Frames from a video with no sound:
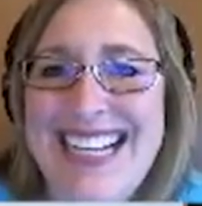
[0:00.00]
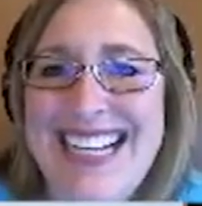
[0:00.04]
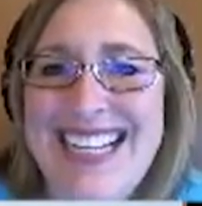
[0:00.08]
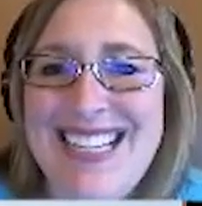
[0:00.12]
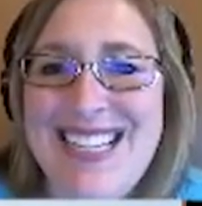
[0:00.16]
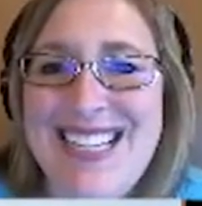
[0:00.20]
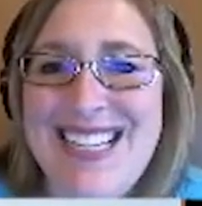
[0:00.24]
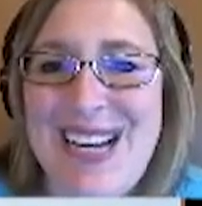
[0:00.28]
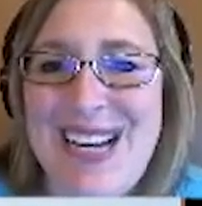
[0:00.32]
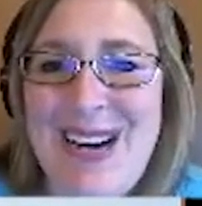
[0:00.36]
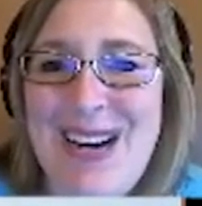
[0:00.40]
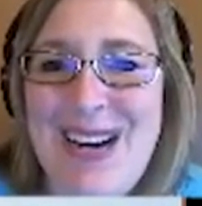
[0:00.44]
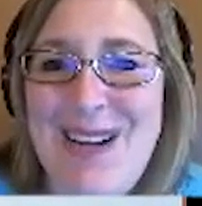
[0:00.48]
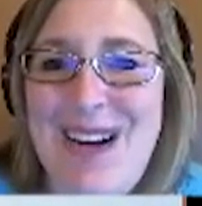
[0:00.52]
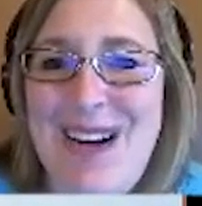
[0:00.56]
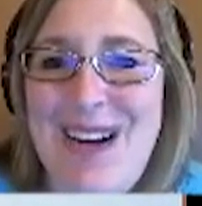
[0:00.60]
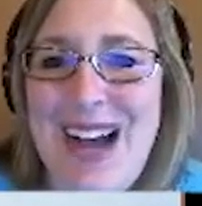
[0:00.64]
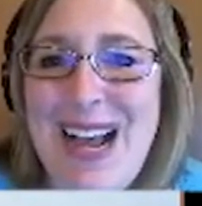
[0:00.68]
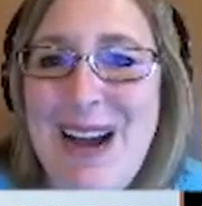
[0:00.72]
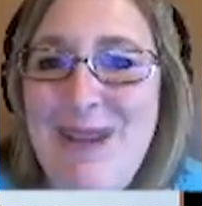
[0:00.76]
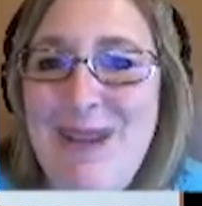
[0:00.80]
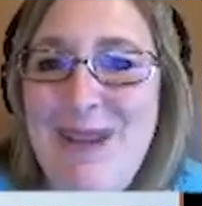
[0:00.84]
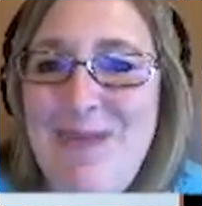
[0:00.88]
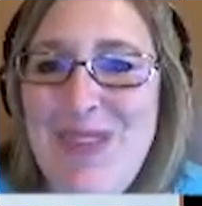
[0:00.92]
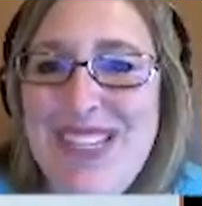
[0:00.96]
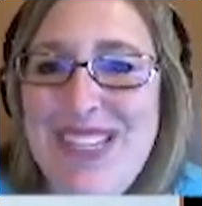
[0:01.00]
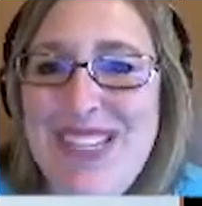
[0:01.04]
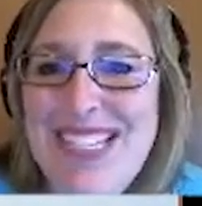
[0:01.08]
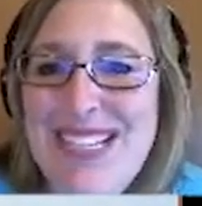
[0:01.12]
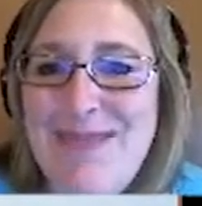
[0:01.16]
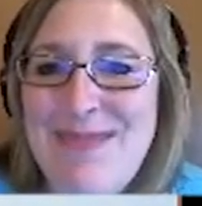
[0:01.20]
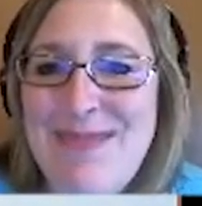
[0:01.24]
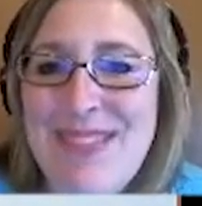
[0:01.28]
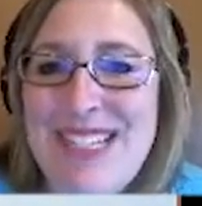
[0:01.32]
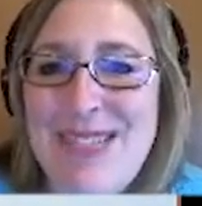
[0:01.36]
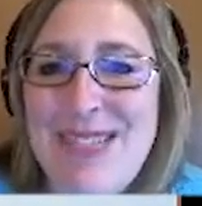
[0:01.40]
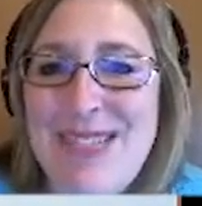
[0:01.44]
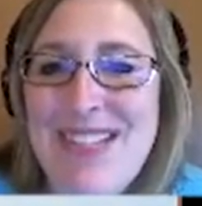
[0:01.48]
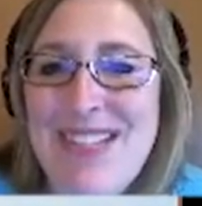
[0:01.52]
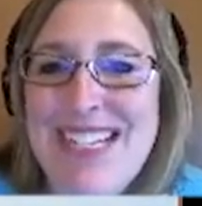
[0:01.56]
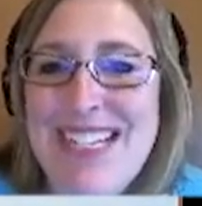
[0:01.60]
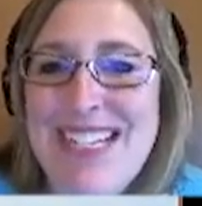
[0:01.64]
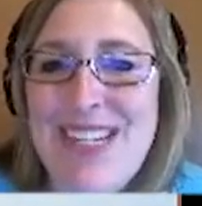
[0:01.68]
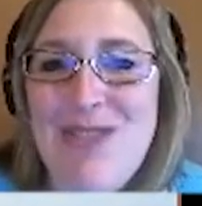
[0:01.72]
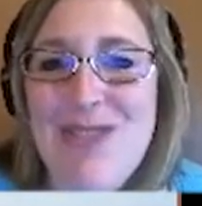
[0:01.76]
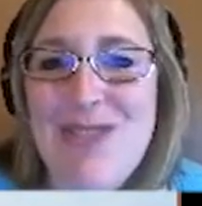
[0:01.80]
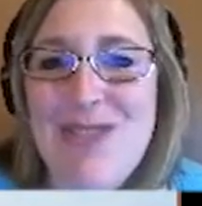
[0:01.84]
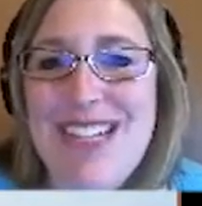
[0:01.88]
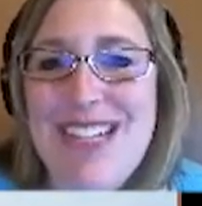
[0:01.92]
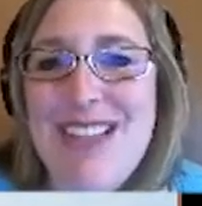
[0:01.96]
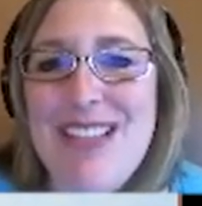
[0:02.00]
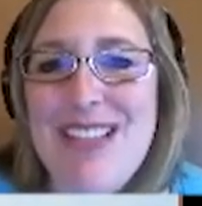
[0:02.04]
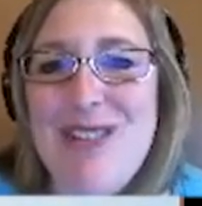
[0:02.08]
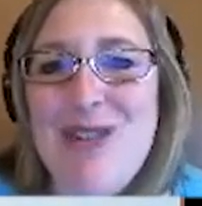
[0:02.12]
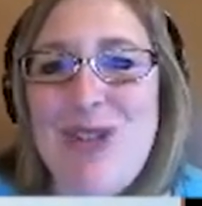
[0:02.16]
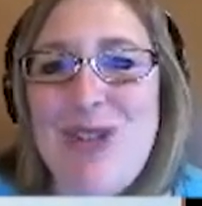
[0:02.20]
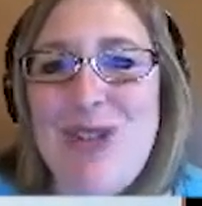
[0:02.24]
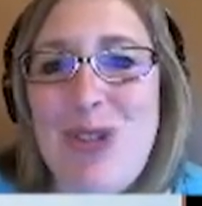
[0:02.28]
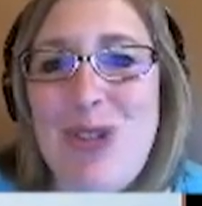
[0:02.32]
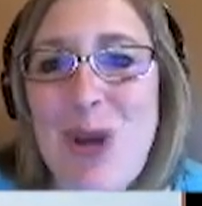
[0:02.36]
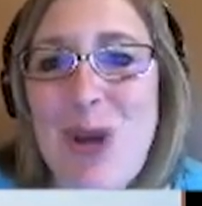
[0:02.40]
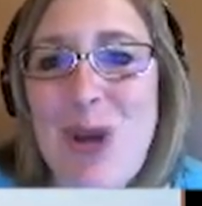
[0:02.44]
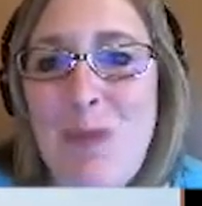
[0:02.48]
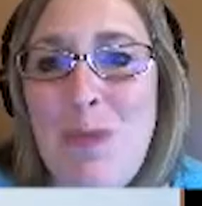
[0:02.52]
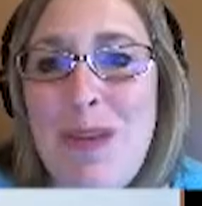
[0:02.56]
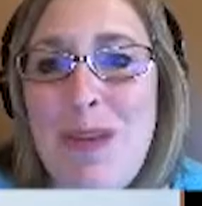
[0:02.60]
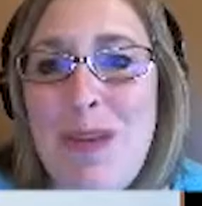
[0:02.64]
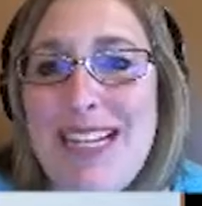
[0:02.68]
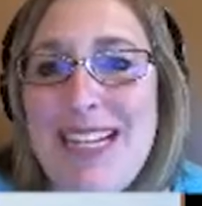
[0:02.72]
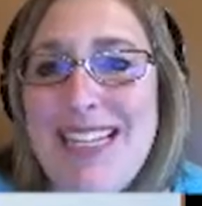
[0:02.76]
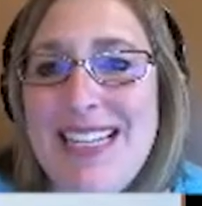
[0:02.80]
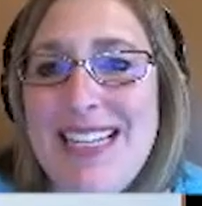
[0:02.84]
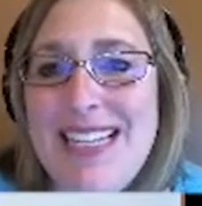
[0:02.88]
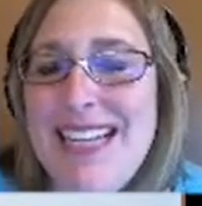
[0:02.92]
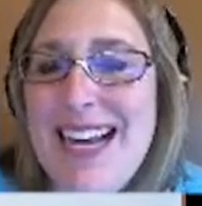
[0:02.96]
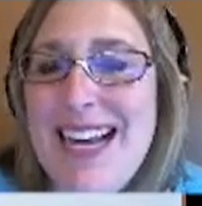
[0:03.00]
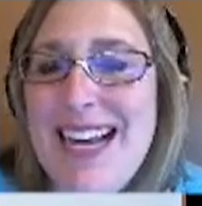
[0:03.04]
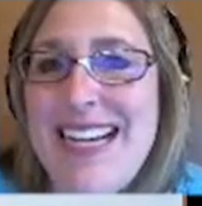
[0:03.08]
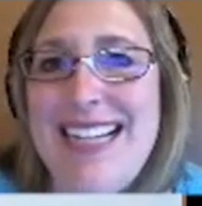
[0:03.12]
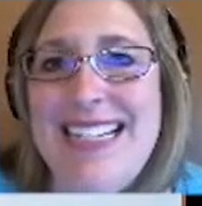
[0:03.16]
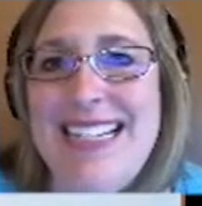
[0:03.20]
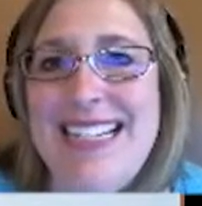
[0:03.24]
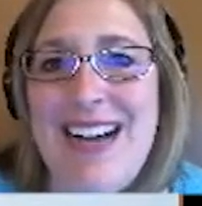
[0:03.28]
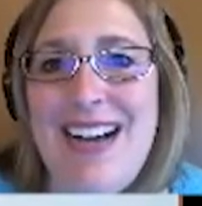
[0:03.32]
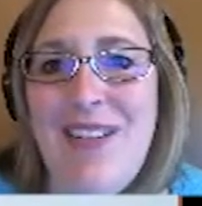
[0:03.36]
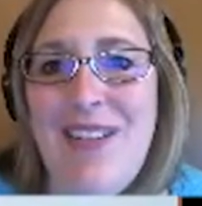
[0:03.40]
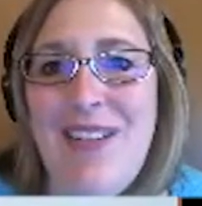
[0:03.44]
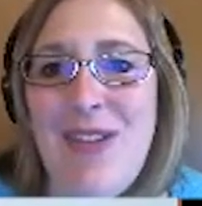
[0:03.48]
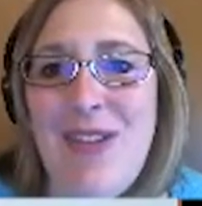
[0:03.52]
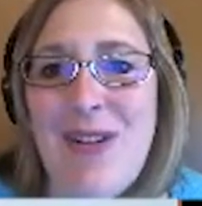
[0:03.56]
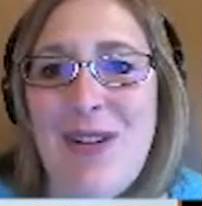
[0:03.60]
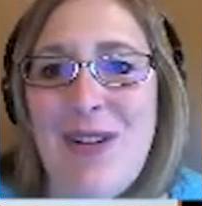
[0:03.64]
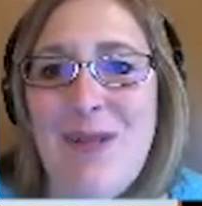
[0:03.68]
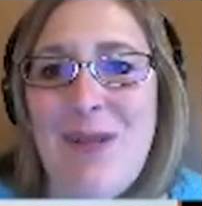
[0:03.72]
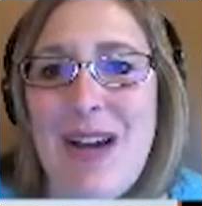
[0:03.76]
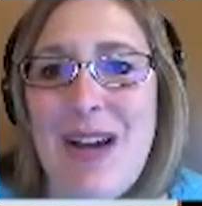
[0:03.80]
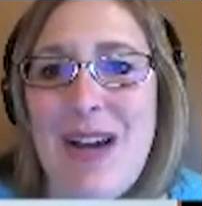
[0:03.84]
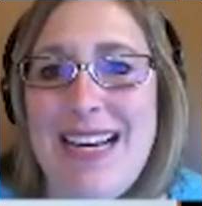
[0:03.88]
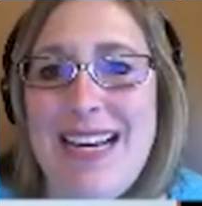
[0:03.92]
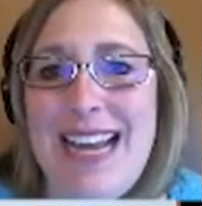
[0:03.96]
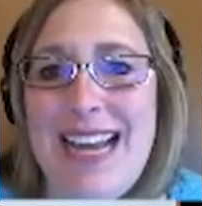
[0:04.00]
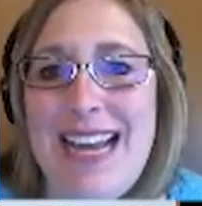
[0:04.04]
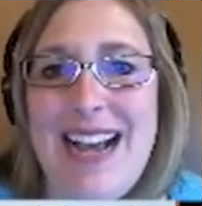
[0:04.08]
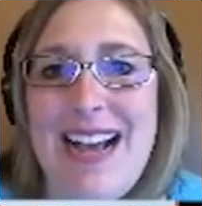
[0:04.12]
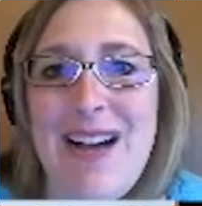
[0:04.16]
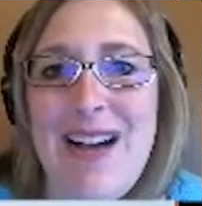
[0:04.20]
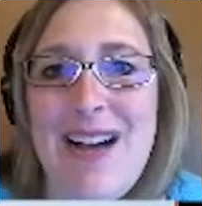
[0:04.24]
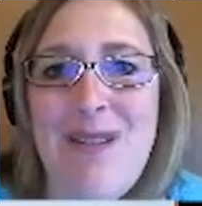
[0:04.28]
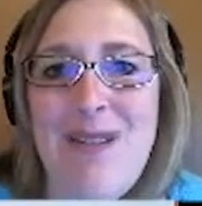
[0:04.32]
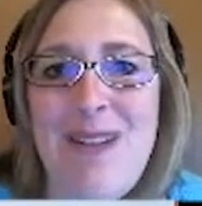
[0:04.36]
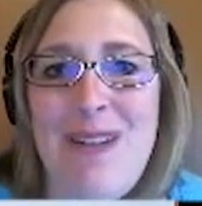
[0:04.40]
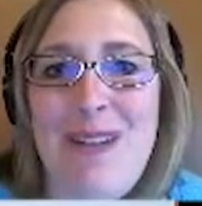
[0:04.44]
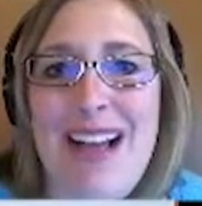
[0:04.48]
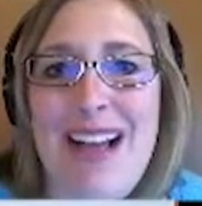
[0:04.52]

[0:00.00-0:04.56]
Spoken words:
So I hope that some of this was interesting. There's so many studies out there right now.